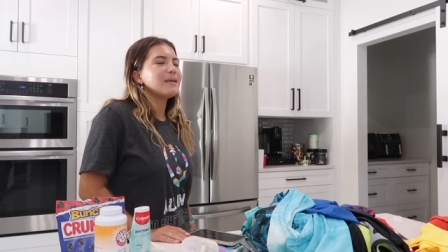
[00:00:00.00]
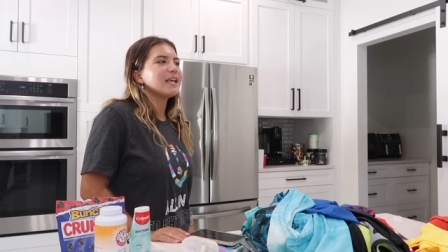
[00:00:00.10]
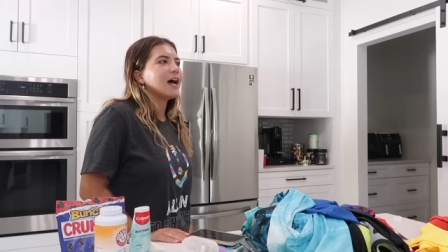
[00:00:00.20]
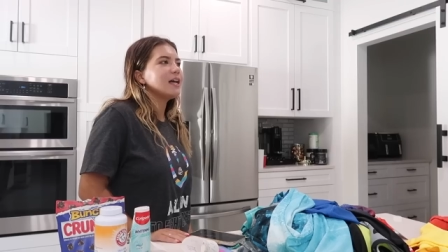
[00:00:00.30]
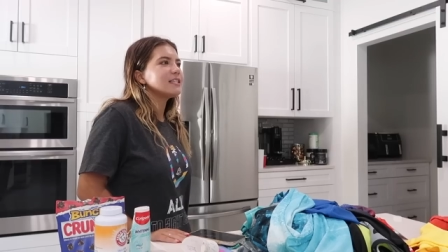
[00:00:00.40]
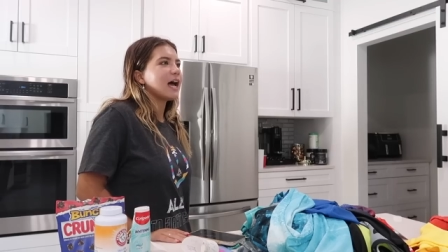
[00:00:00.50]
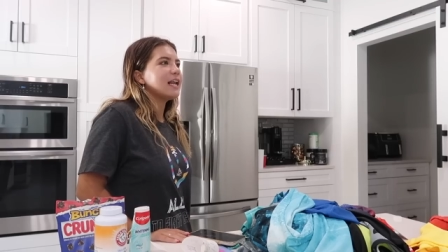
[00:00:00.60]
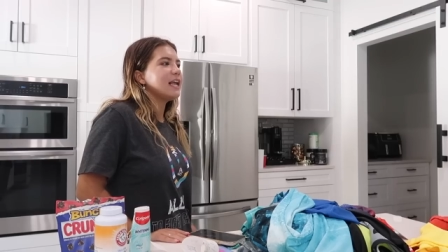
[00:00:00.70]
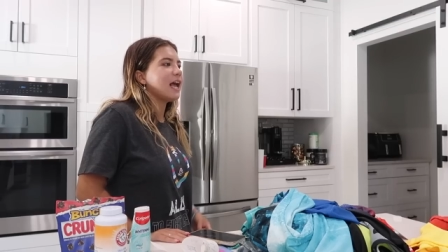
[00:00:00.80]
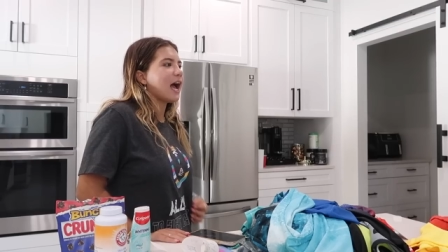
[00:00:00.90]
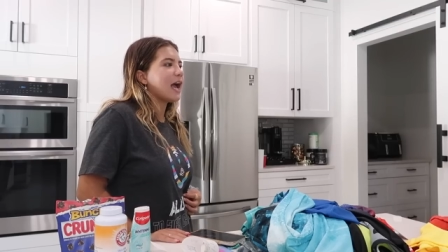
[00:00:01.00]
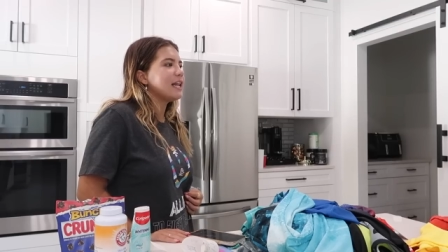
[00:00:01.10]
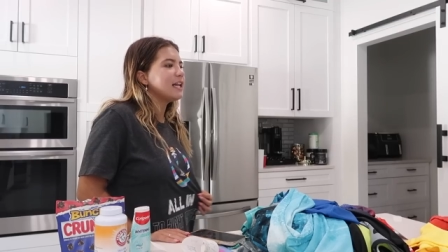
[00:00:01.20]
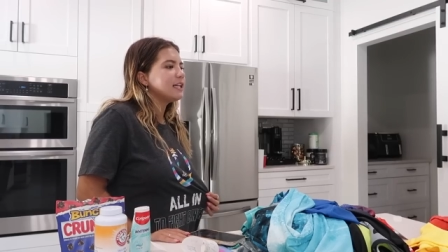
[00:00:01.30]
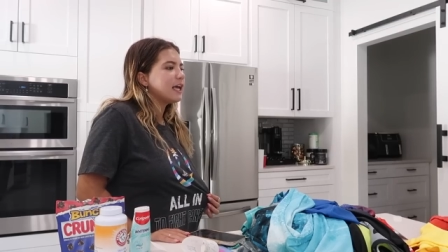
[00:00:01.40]
Because I, need, I
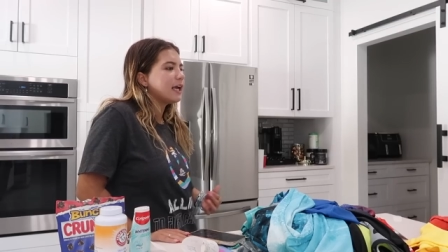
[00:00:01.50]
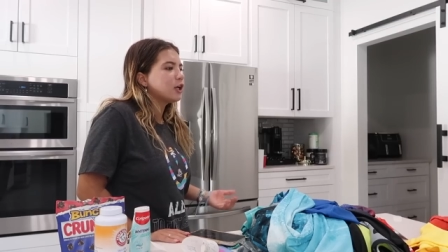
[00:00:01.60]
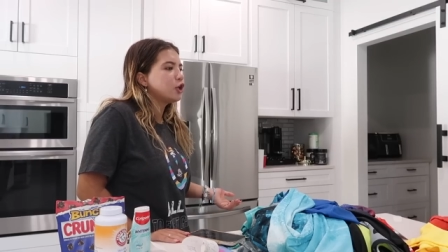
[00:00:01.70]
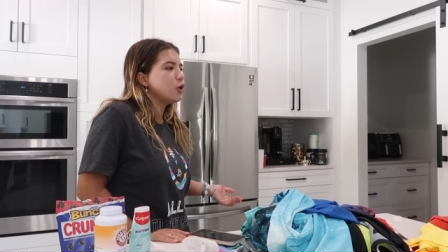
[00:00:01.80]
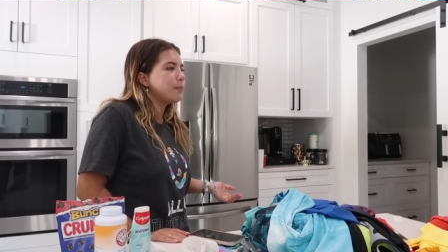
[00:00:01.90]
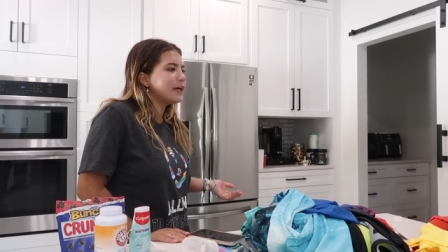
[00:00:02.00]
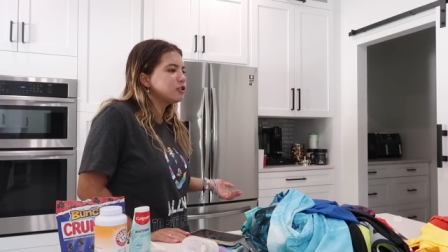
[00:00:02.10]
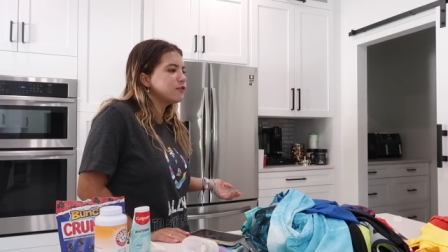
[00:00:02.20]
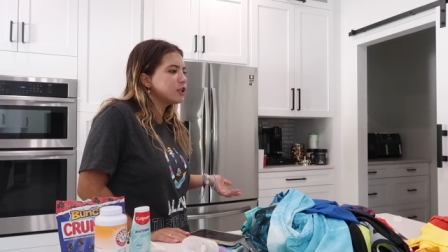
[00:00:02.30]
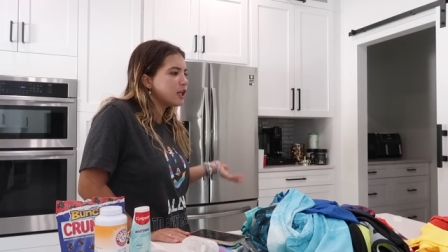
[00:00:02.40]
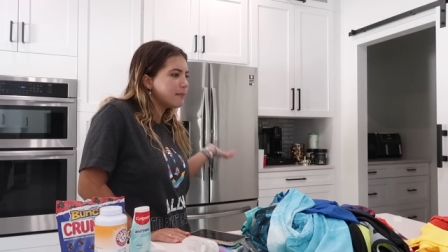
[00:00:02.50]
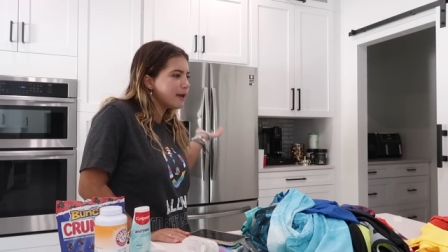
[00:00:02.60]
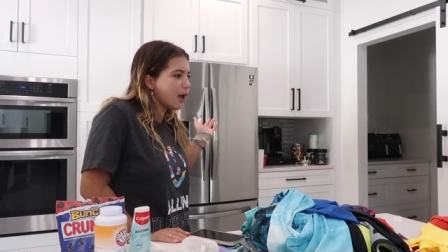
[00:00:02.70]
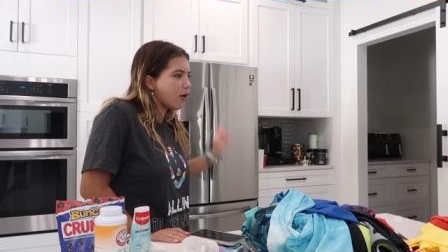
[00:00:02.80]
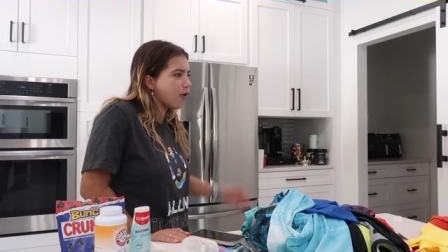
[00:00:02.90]
need to take a cute picture for the
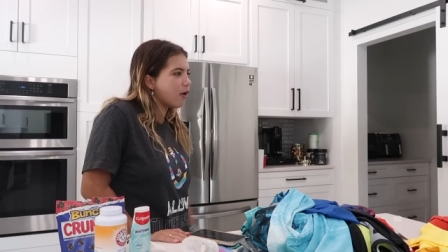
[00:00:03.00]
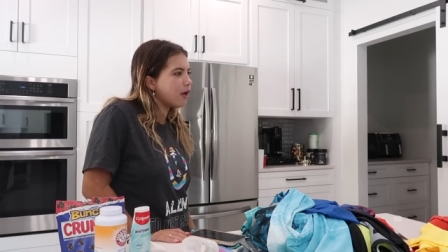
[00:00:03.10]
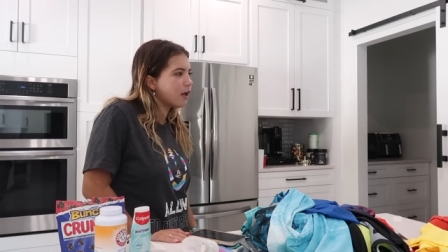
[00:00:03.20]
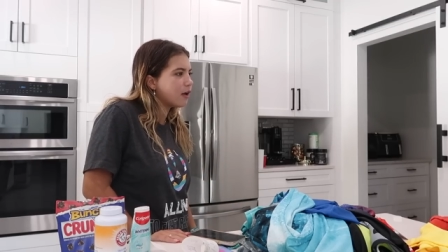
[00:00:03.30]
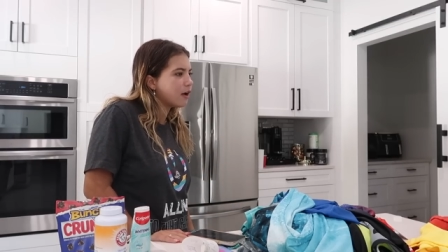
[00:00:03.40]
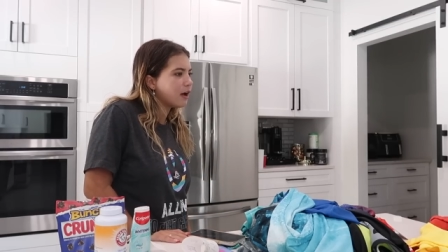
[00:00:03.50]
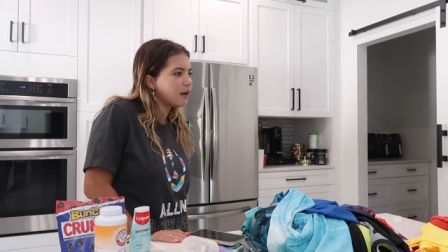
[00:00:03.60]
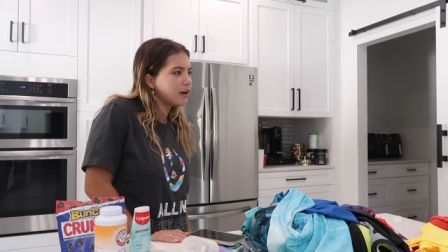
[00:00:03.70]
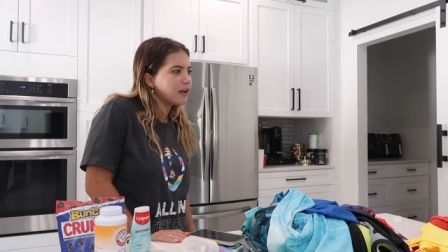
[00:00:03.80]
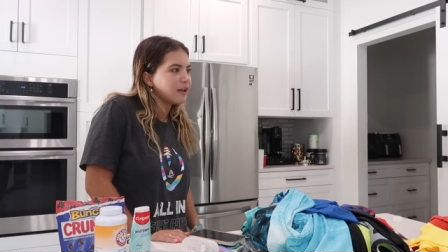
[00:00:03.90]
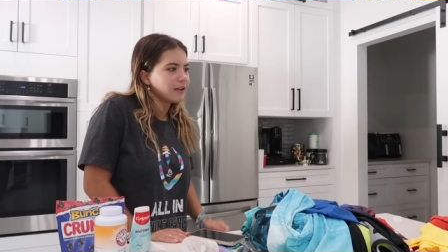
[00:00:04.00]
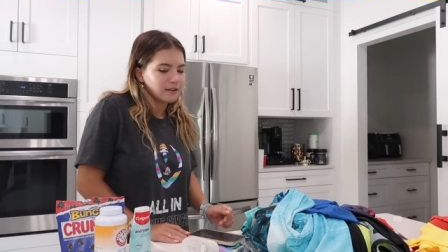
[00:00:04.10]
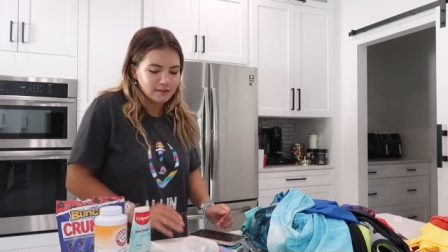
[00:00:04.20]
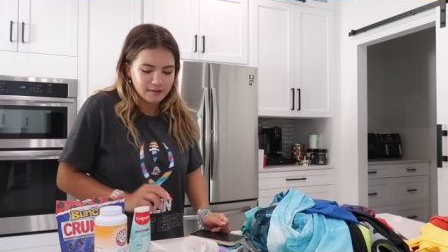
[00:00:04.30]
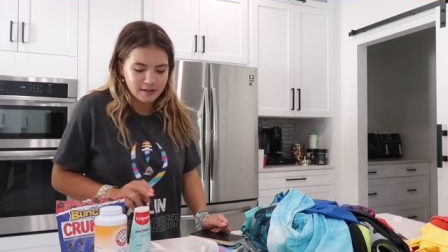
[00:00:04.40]
thumbnail. Reply,
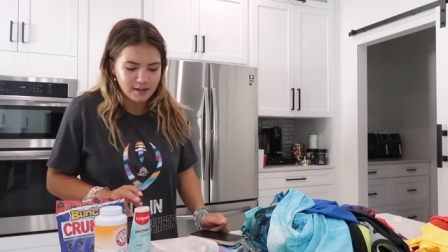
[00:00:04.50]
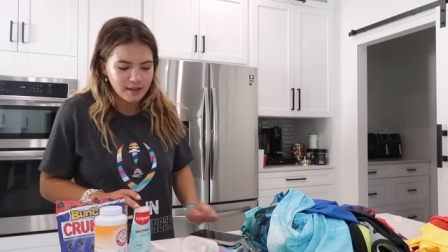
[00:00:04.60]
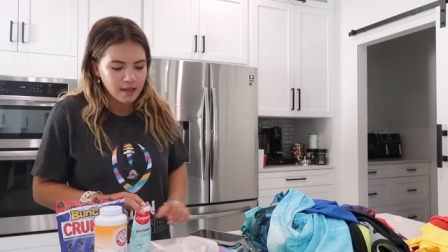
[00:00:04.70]
do it.